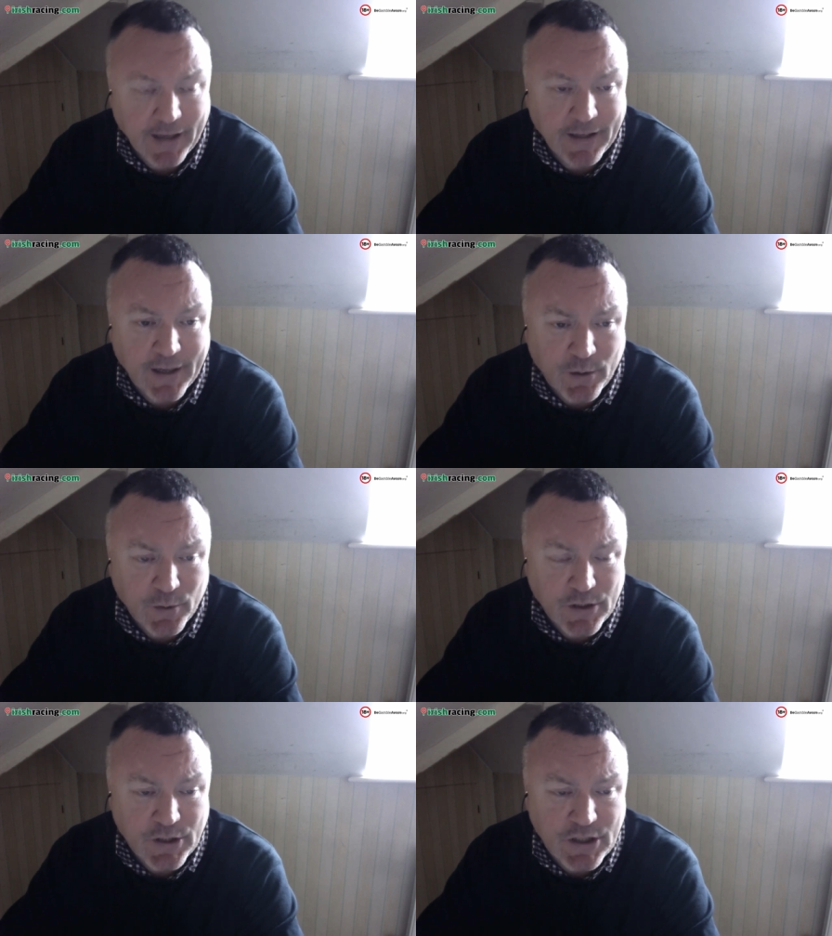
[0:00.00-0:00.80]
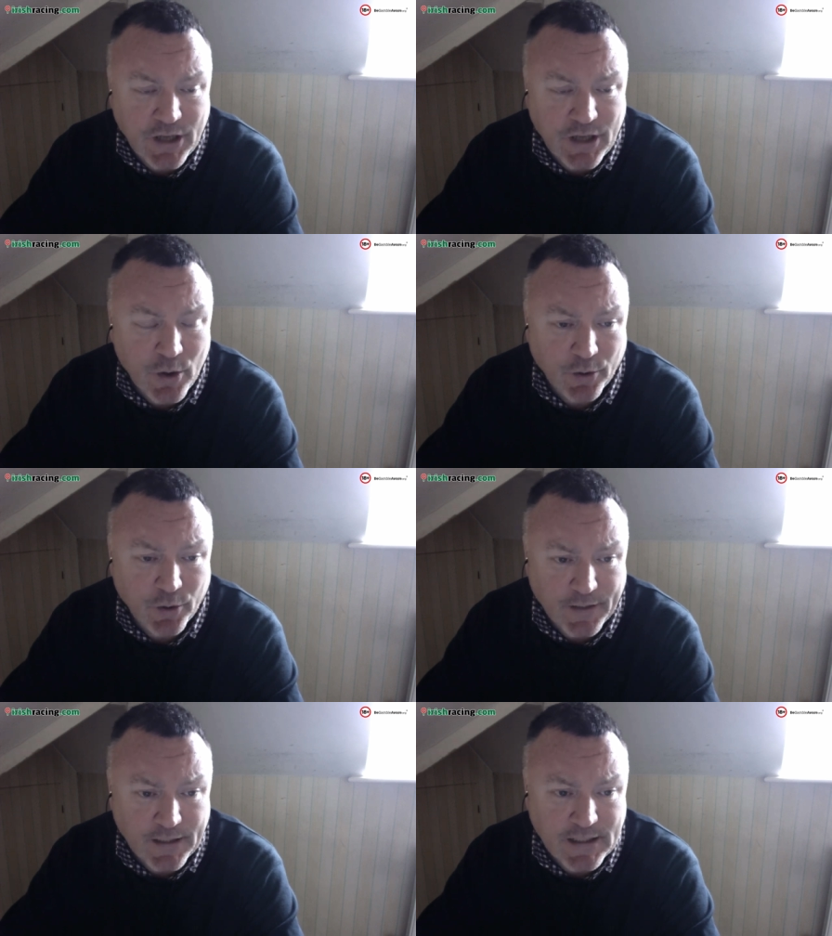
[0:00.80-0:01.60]
And Nichols is so
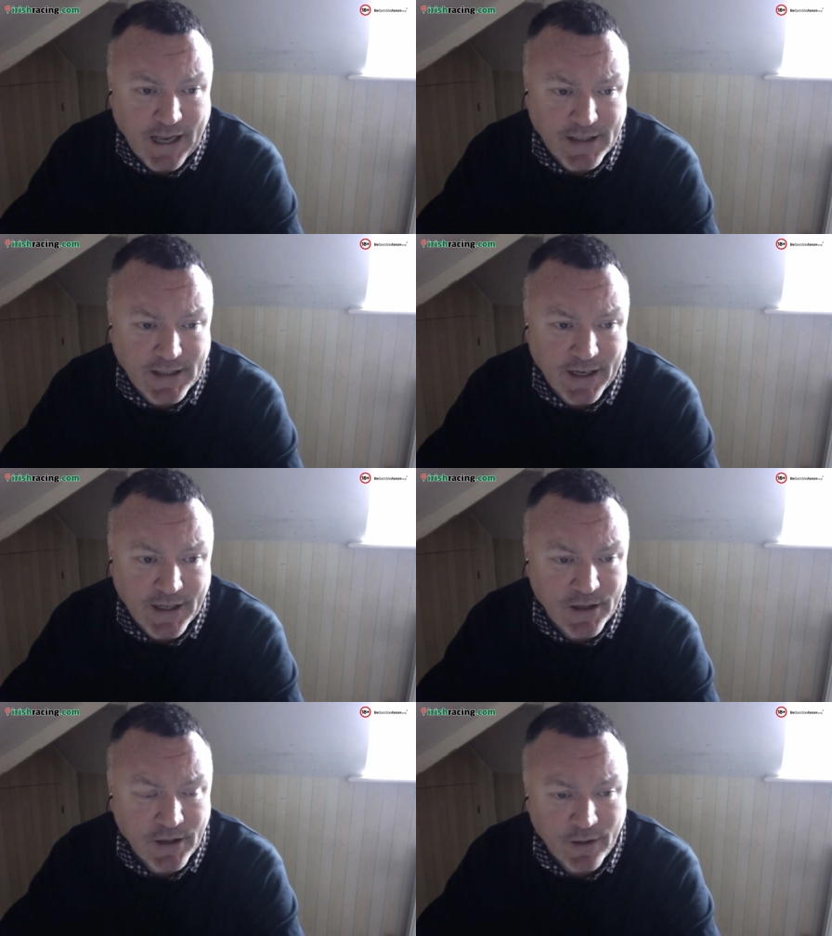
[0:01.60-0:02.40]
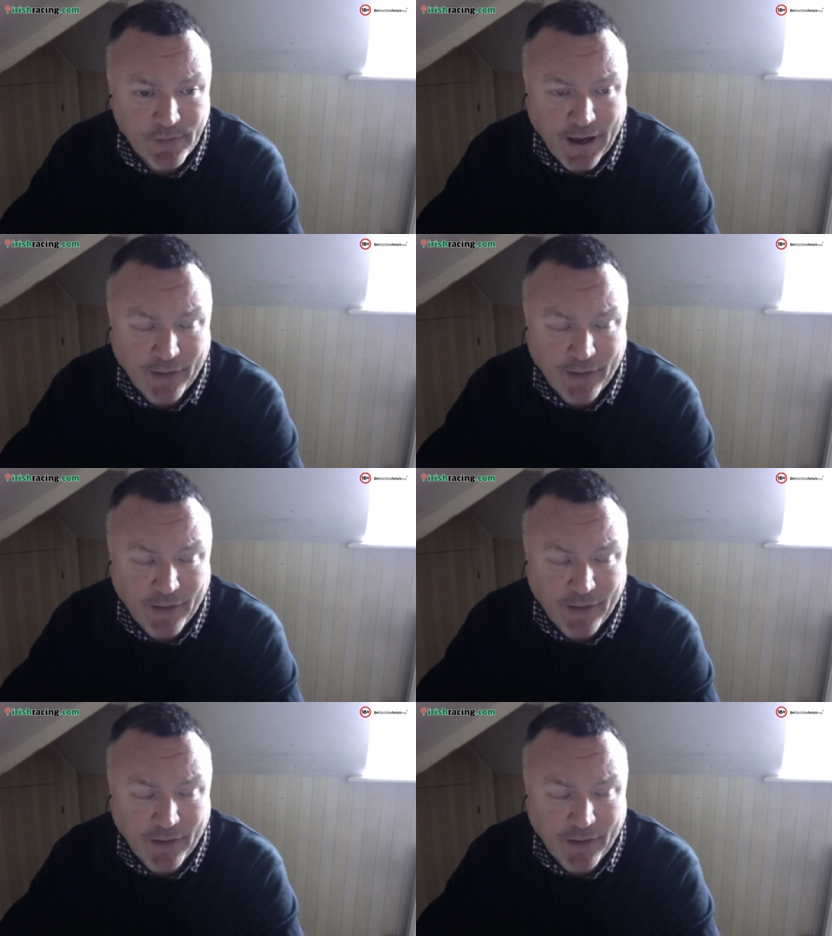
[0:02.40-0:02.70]
good on these Saturdays